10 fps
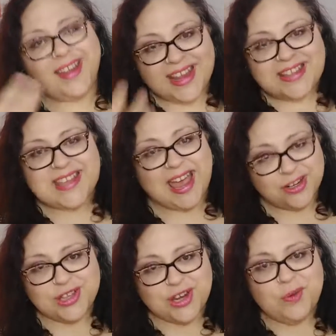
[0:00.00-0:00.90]
It's
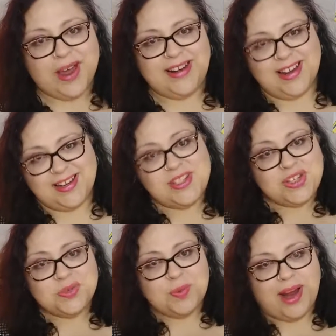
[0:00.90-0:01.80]
actually quite
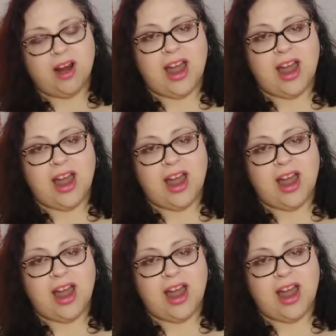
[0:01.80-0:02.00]
nice to wear.